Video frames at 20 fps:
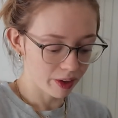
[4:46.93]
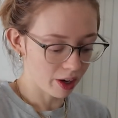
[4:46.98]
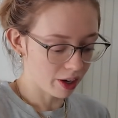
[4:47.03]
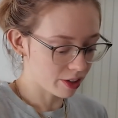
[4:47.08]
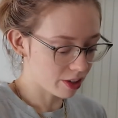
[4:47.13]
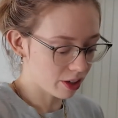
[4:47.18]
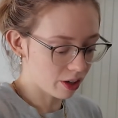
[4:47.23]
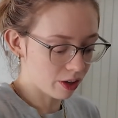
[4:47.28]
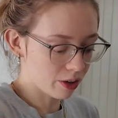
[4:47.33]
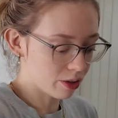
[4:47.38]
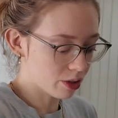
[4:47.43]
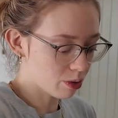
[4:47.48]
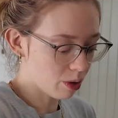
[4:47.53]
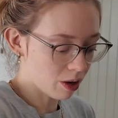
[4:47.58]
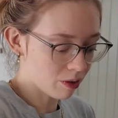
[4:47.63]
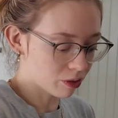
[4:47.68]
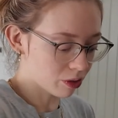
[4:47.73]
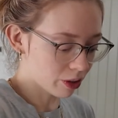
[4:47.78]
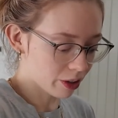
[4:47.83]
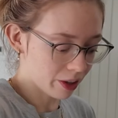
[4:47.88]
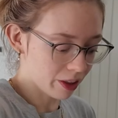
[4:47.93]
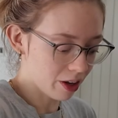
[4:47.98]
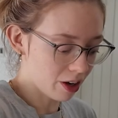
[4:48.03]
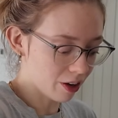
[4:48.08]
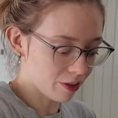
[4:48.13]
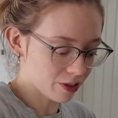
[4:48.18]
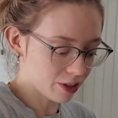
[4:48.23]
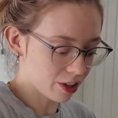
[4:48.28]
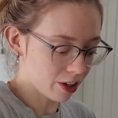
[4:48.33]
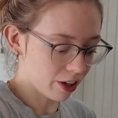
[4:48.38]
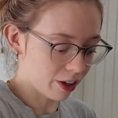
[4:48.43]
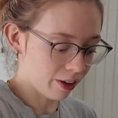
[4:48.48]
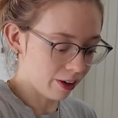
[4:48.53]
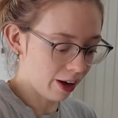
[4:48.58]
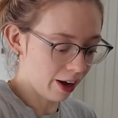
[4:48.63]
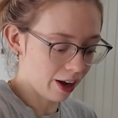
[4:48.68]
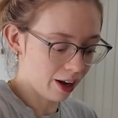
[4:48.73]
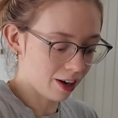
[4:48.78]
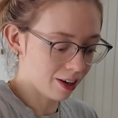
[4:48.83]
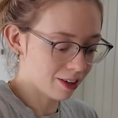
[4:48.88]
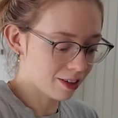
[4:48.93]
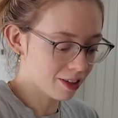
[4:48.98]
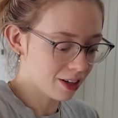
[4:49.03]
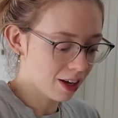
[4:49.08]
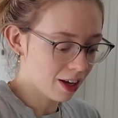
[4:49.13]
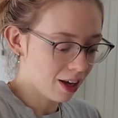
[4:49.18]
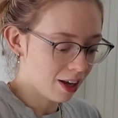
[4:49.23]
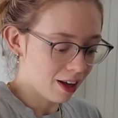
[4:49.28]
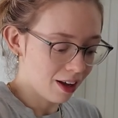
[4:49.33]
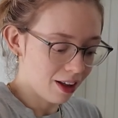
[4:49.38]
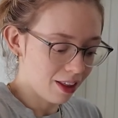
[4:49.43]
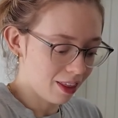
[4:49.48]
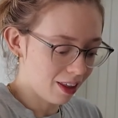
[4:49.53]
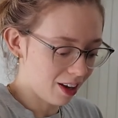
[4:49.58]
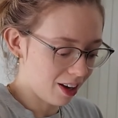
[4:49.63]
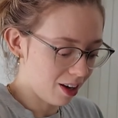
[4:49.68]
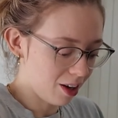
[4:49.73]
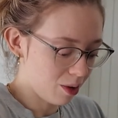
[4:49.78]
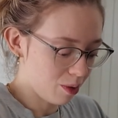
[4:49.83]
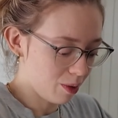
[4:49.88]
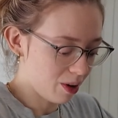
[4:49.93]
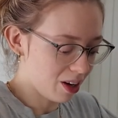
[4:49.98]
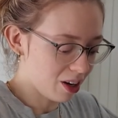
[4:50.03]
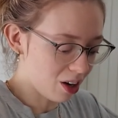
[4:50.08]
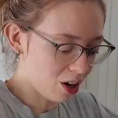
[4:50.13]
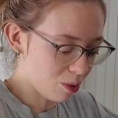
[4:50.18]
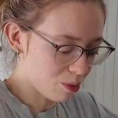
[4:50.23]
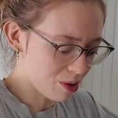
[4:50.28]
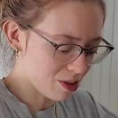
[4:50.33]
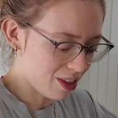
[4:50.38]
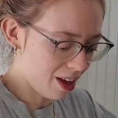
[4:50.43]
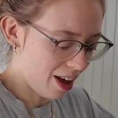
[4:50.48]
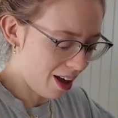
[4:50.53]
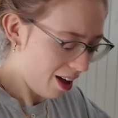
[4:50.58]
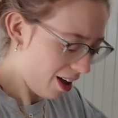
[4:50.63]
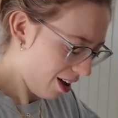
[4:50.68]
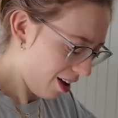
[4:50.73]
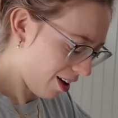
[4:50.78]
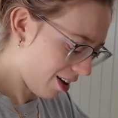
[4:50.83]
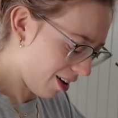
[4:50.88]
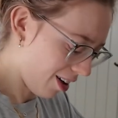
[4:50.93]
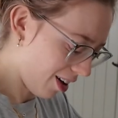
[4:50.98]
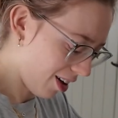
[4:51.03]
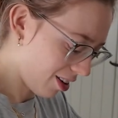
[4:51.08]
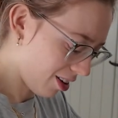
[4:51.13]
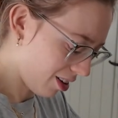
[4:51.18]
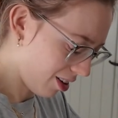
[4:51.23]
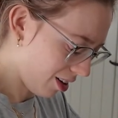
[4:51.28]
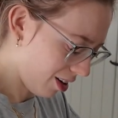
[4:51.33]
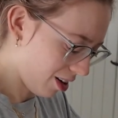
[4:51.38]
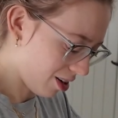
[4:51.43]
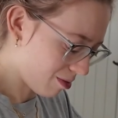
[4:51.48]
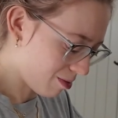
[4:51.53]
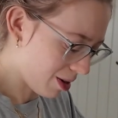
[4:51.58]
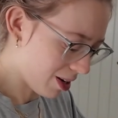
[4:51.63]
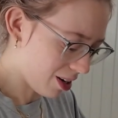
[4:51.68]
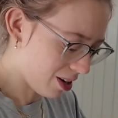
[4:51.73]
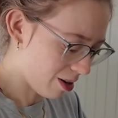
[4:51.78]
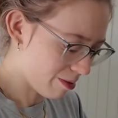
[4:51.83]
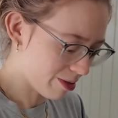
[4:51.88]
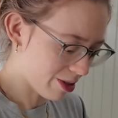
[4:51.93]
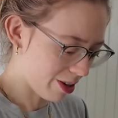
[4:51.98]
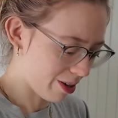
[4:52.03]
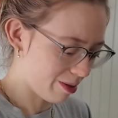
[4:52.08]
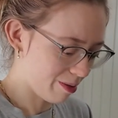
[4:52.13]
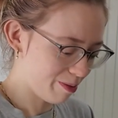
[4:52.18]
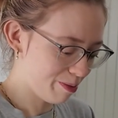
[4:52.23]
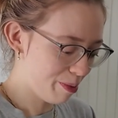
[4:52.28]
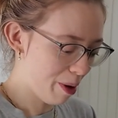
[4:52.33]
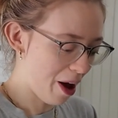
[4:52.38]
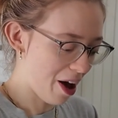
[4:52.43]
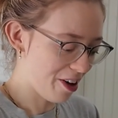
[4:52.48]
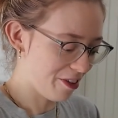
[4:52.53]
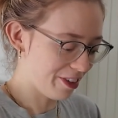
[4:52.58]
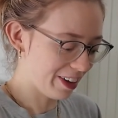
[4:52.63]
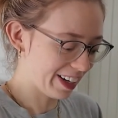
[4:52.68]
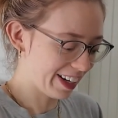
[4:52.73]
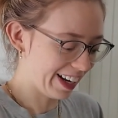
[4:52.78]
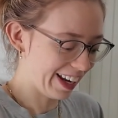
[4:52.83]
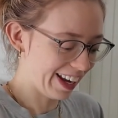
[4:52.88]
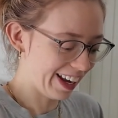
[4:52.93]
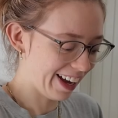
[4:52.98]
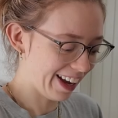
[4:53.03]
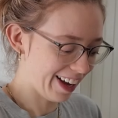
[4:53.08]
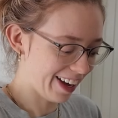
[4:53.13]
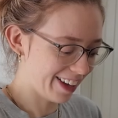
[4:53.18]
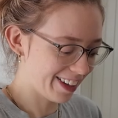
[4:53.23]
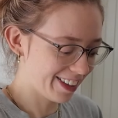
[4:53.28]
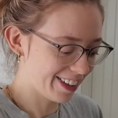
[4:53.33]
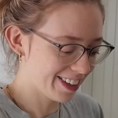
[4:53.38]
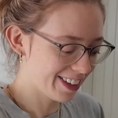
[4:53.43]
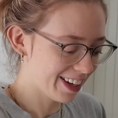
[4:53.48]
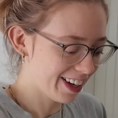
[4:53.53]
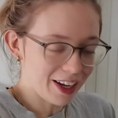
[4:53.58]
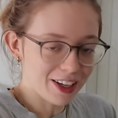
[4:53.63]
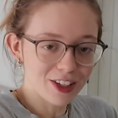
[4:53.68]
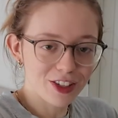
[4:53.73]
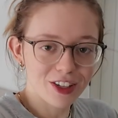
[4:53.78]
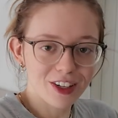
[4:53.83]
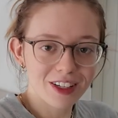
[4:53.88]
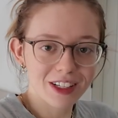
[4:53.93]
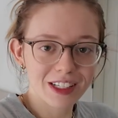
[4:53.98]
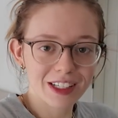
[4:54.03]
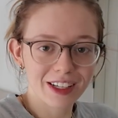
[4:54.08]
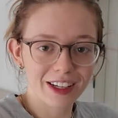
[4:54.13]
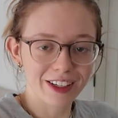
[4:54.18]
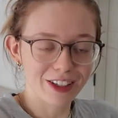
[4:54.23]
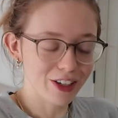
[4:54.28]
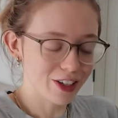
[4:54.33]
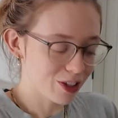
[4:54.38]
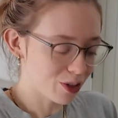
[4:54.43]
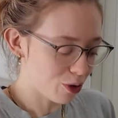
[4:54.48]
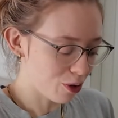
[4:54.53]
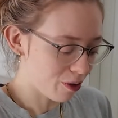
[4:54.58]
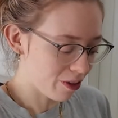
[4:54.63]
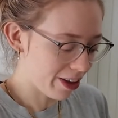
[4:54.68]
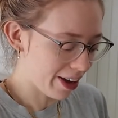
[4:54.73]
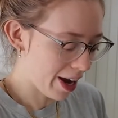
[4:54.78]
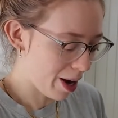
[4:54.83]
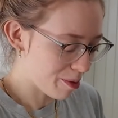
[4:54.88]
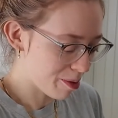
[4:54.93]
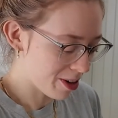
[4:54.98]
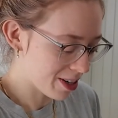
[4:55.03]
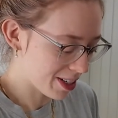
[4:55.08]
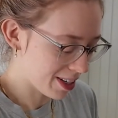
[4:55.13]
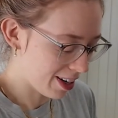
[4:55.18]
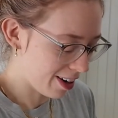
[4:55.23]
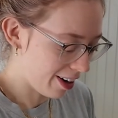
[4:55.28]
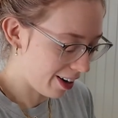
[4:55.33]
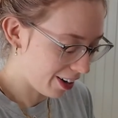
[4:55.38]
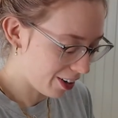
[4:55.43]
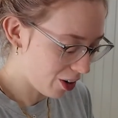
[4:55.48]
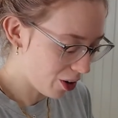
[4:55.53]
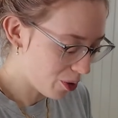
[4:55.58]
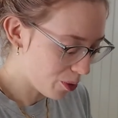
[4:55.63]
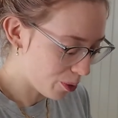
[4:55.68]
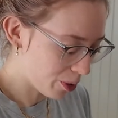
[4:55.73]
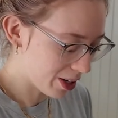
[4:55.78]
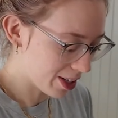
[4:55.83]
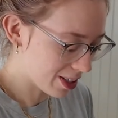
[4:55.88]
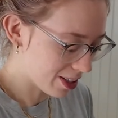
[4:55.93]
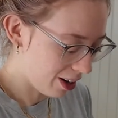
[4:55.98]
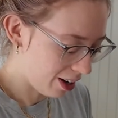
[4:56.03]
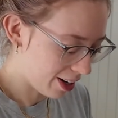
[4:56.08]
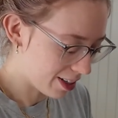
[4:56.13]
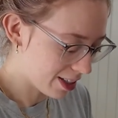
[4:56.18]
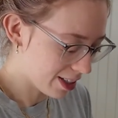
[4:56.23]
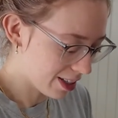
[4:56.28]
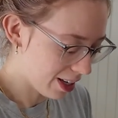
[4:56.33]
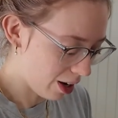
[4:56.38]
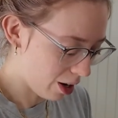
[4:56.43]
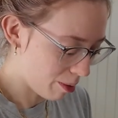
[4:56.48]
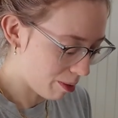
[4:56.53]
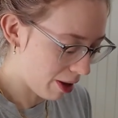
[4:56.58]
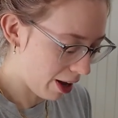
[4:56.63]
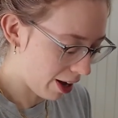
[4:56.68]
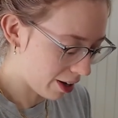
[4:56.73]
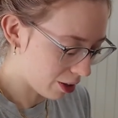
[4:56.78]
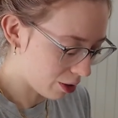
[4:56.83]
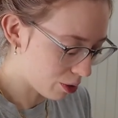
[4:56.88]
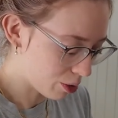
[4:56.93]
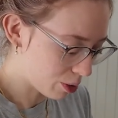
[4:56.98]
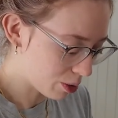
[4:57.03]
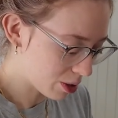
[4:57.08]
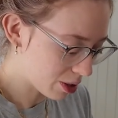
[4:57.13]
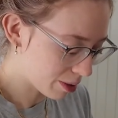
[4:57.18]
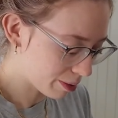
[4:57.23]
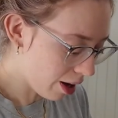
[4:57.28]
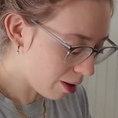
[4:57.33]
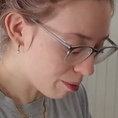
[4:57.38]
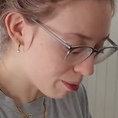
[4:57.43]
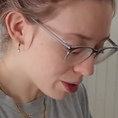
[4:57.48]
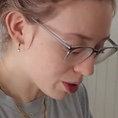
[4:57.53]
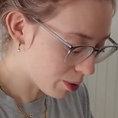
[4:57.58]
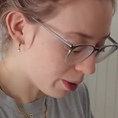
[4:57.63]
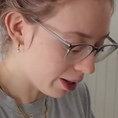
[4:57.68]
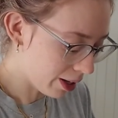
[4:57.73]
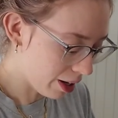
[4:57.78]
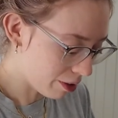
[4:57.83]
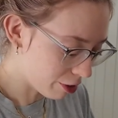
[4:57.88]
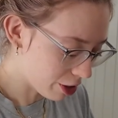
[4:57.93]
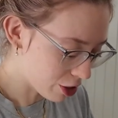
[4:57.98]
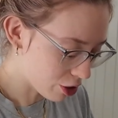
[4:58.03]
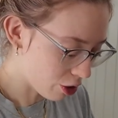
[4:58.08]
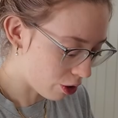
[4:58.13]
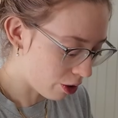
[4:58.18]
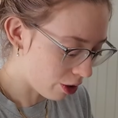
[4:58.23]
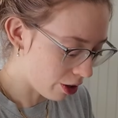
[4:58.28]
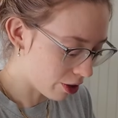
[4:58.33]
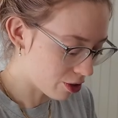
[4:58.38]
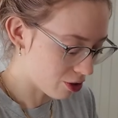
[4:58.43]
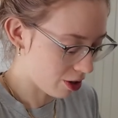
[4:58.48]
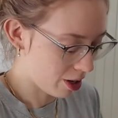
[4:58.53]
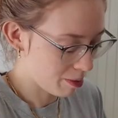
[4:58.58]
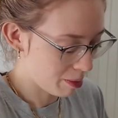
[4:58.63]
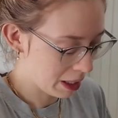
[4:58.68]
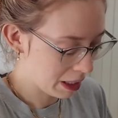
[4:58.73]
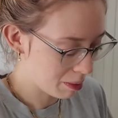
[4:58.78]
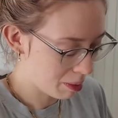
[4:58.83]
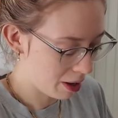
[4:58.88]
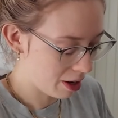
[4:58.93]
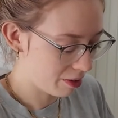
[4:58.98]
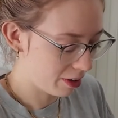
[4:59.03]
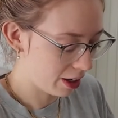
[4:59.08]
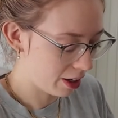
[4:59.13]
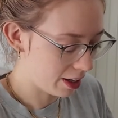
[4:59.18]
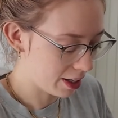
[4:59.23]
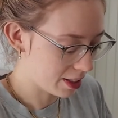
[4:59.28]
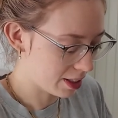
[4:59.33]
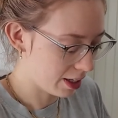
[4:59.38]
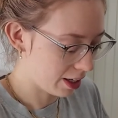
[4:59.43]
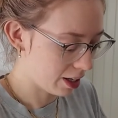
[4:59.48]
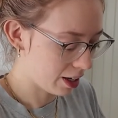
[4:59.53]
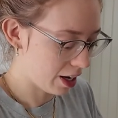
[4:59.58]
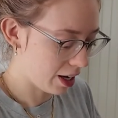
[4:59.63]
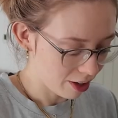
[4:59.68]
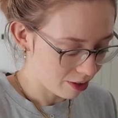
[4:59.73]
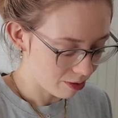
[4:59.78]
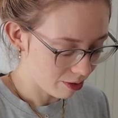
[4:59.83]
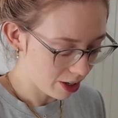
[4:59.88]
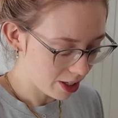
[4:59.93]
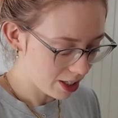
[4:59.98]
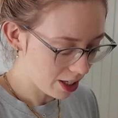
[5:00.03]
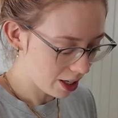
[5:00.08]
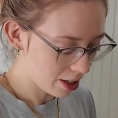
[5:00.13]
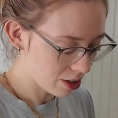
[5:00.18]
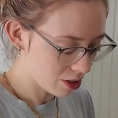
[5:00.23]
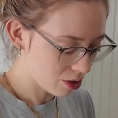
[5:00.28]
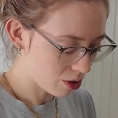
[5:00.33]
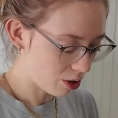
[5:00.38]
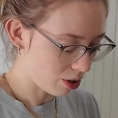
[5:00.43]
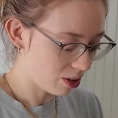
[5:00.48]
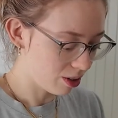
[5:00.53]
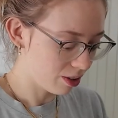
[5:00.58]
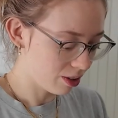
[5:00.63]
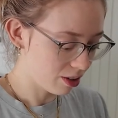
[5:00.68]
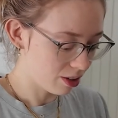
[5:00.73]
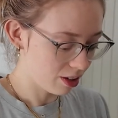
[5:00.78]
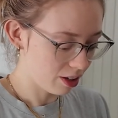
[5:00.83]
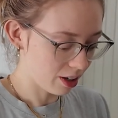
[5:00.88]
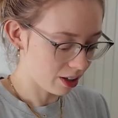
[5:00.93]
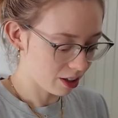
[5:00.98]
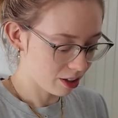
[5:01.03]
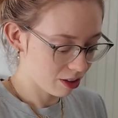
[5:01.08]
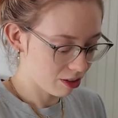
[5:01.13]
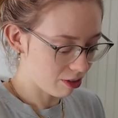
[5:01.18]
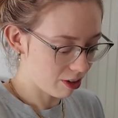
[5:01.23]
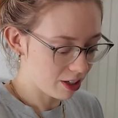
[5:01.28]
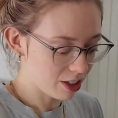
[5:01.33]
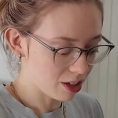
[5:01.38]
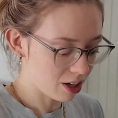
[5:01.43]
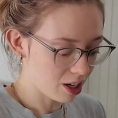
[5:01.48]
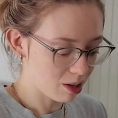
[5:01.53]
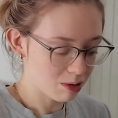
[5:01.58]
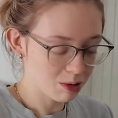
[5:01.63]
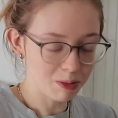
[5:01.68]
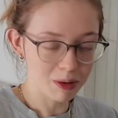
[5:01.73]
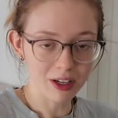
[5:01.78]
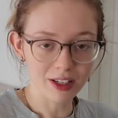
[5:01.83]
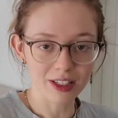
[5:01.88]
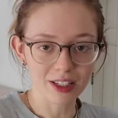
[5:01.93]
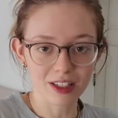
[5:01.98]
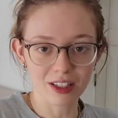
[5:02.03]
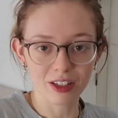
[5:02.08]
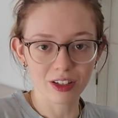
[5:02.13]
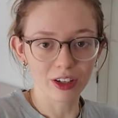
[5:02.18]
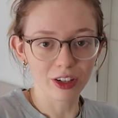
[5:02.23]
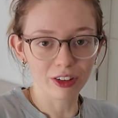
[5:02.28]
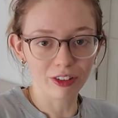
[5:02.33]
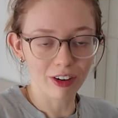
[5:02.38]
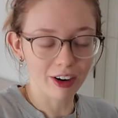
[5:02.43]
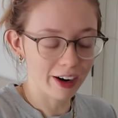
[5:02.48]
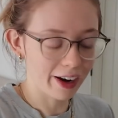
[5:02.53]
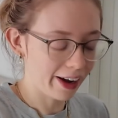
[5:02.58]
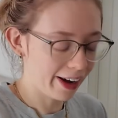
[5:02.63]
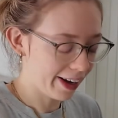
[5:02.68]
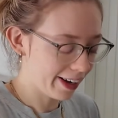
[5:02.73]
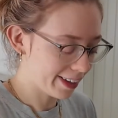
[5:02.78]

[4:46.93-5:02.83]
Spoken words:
I don't know, 12 o'clock in the afternoon, and they wake up with their hair and makeup done perfectly, and it's just all for the camera, isn't it? I know what it's like to set up the angles in between every shot and try and make the perfect lighting and retake the shot like 3 times because it doesn't look right.